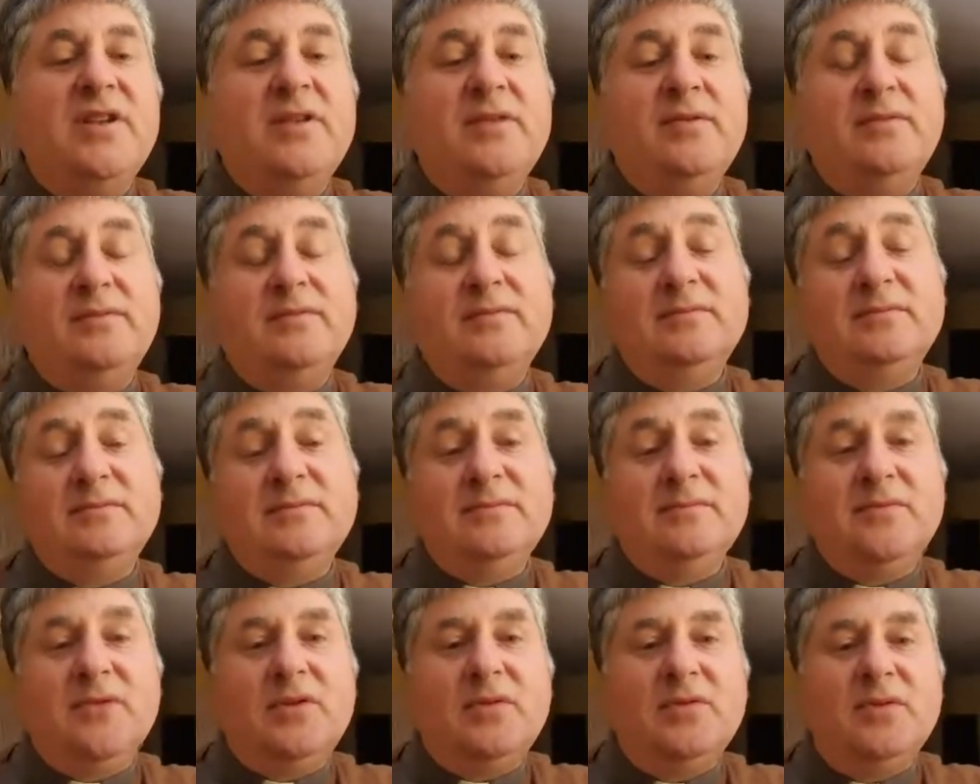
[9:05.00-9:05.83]
So
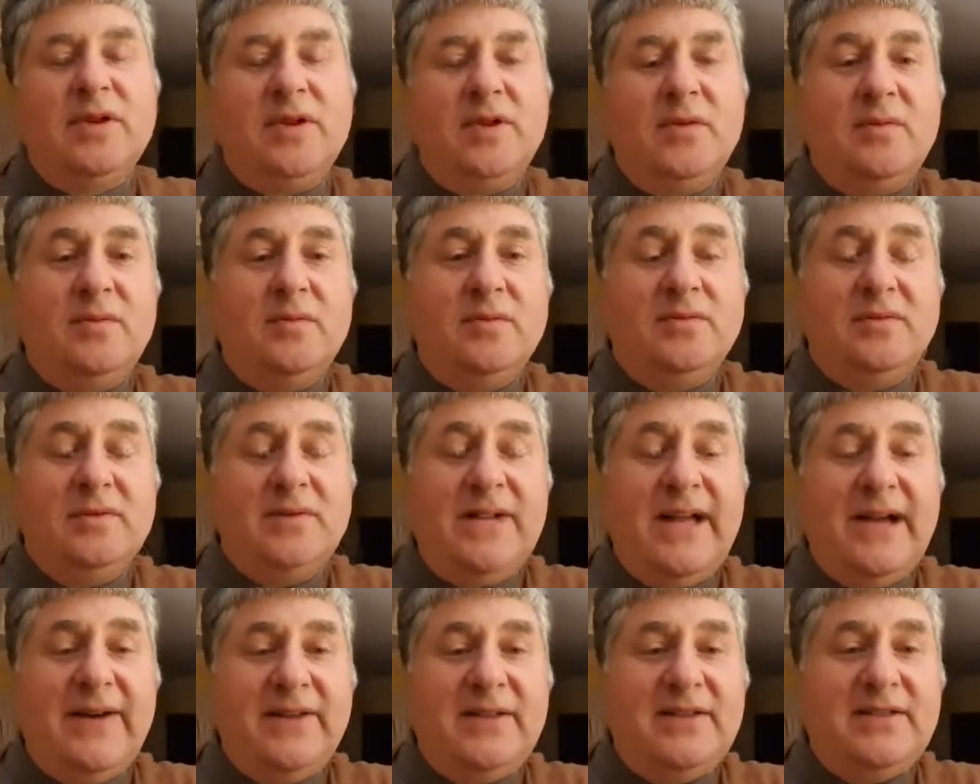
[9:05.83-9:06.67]
although
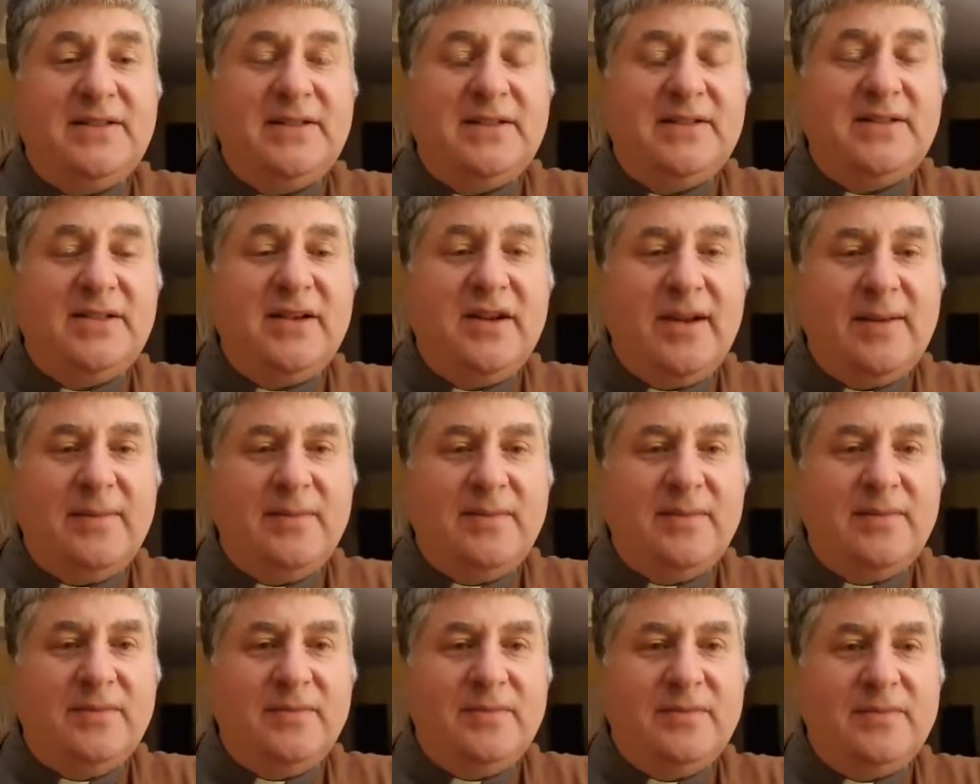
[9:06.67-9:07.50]
now is the
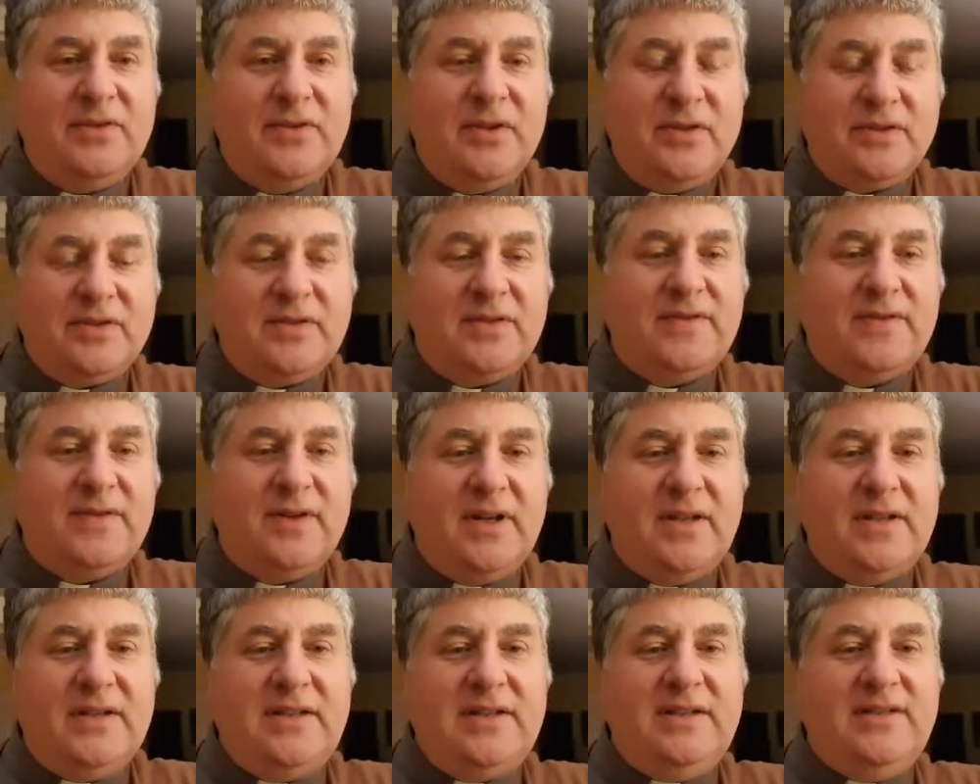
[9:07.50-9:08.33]
time not
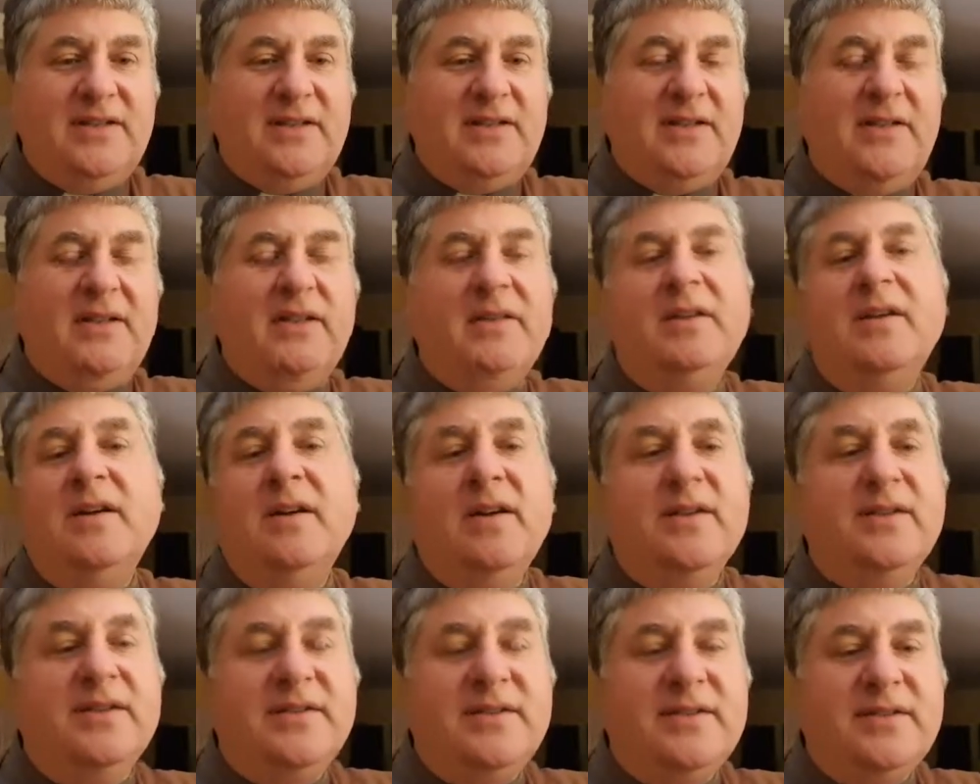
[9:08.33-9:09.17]
to find easy
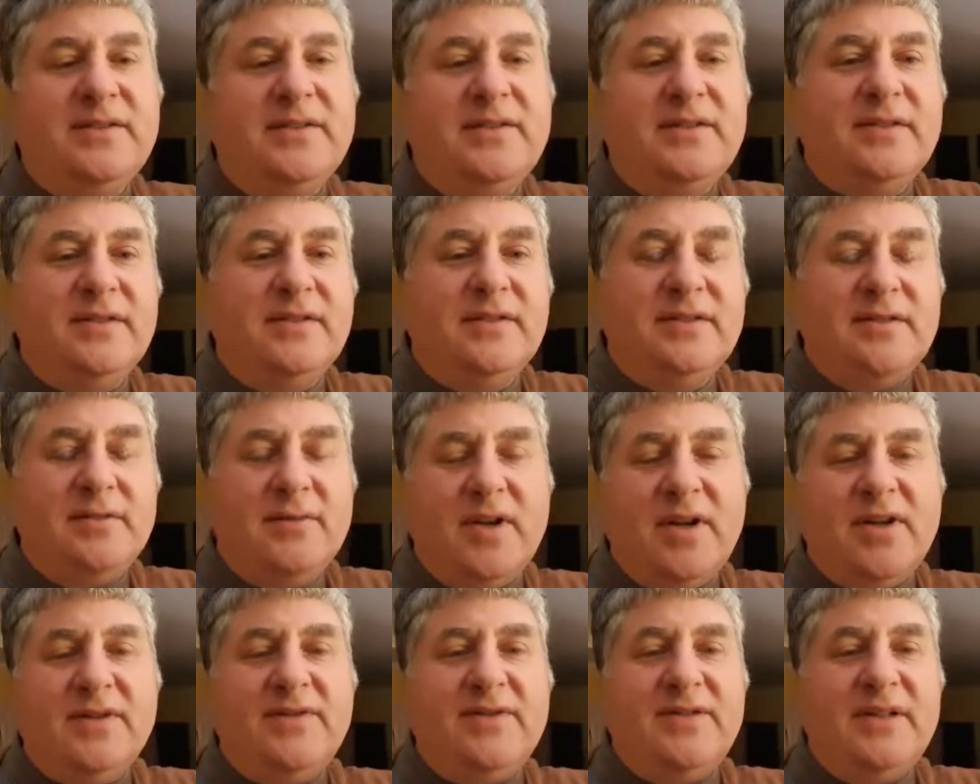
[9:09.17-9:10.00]
answers
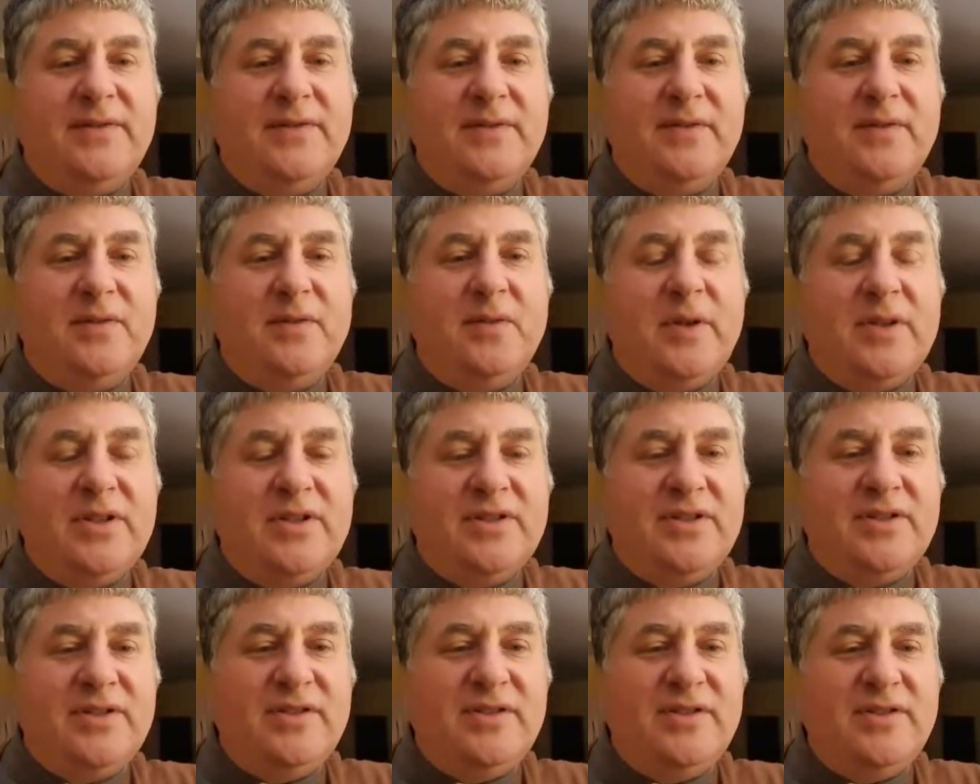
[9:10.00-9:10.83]
and to ask difficult
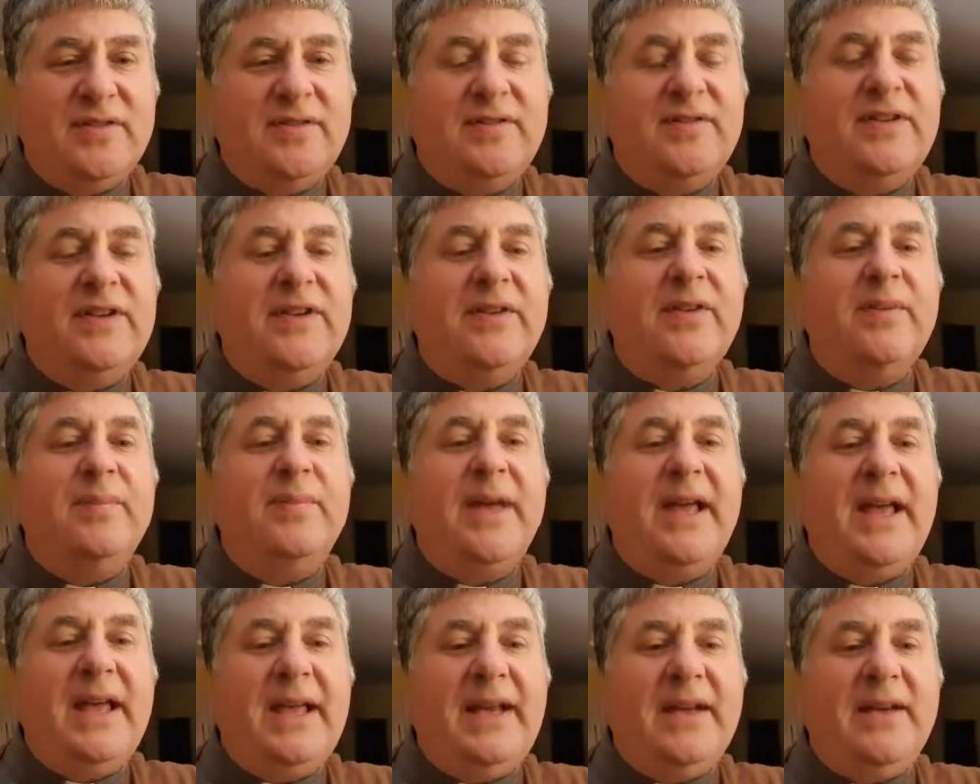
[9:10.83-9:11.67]
questions and to feel
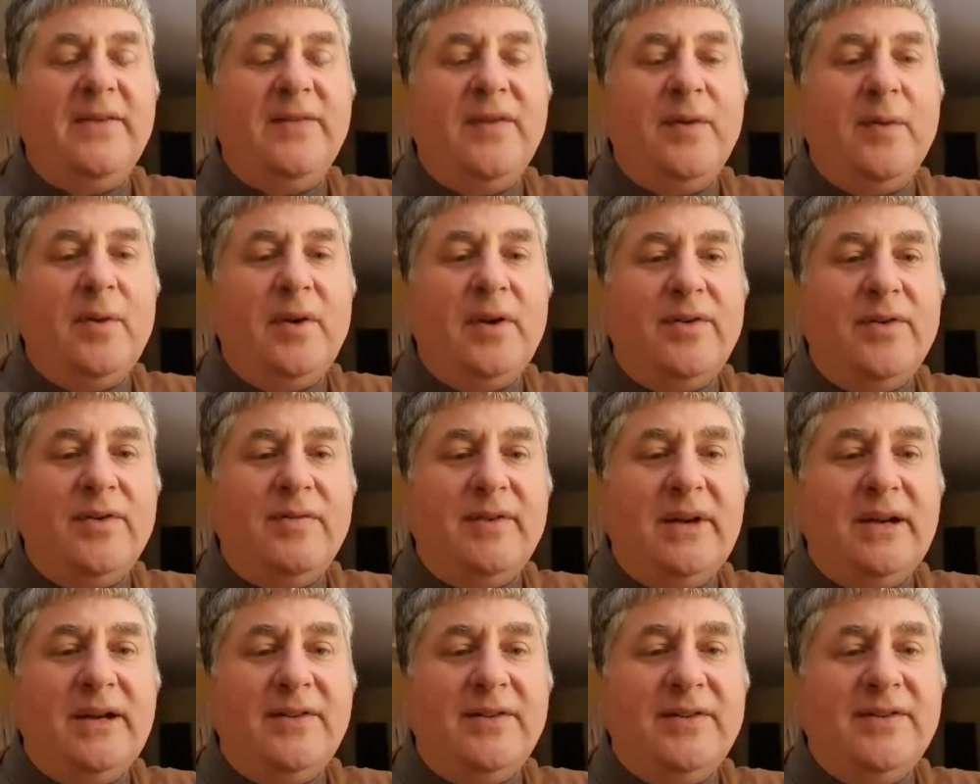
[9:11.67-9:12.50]
the pain of the
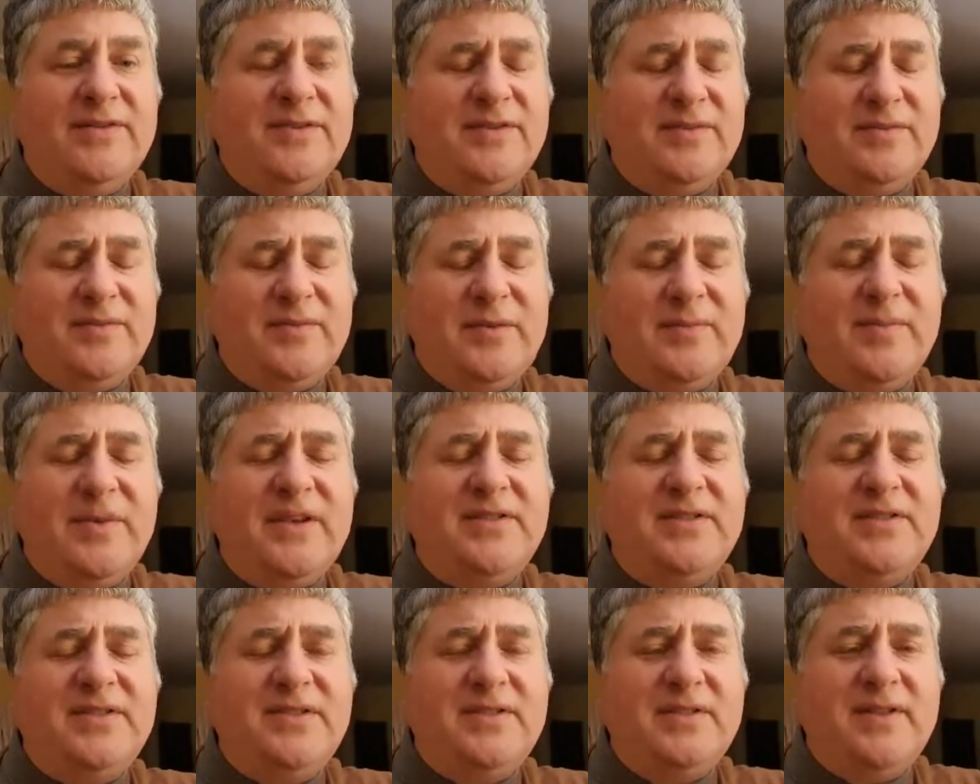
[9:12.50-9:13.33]
world around us, and
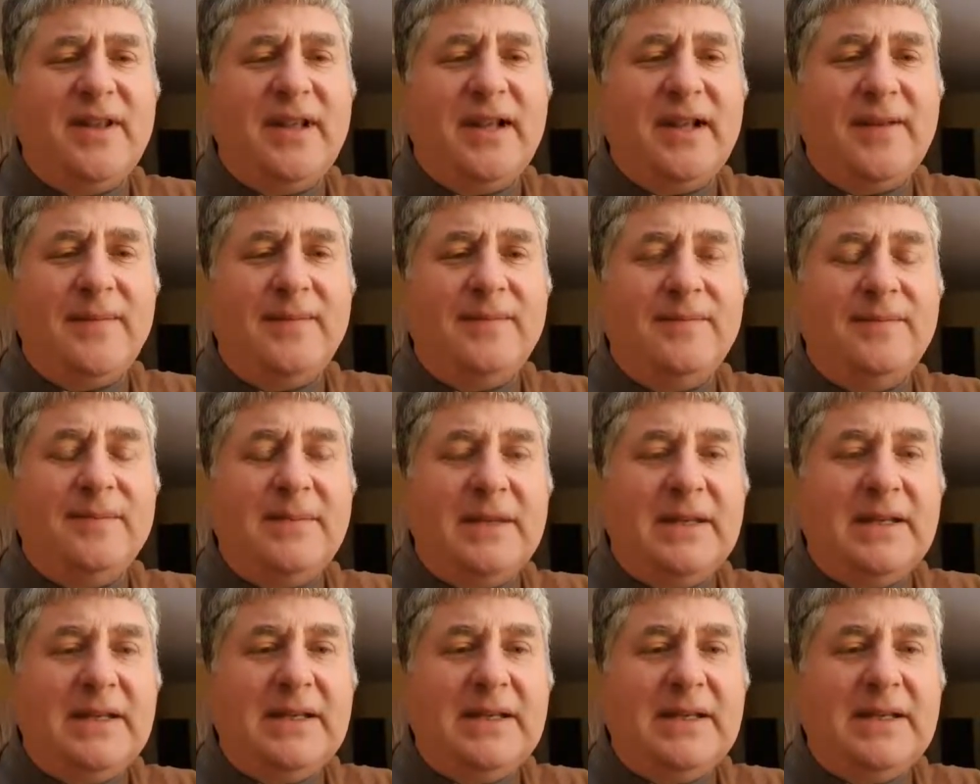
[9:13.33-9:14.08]
we must do that.